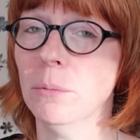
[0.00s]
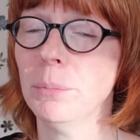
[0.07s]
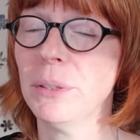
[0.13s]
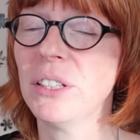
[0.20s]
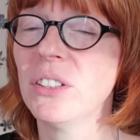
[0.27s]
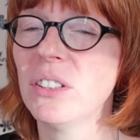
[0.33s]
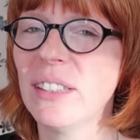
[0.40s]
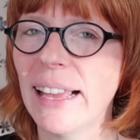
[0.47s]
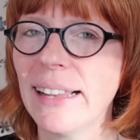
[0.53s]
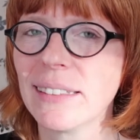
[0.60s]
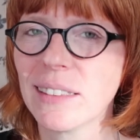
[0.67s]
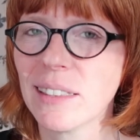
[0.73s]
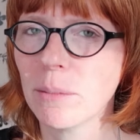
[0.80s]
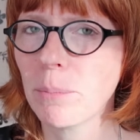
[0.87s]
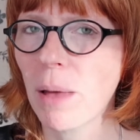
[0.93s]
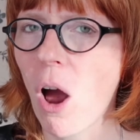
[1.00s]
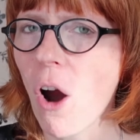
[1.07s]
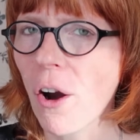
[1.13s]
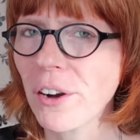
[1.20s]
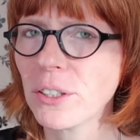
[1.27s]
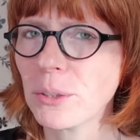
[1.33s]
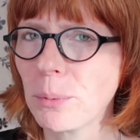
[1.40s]
because that's the
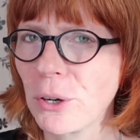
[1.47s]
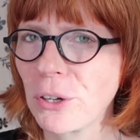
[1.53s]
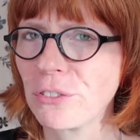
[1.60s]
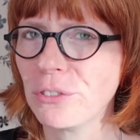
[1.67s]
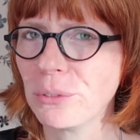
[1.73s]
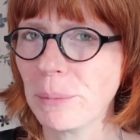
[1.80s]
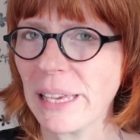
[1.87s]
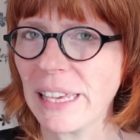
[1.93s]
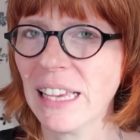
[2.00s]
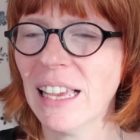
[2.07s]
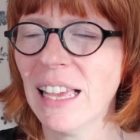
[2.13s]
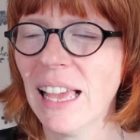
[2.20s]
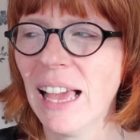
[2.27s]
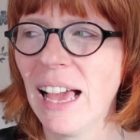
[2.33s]
hardest part for me.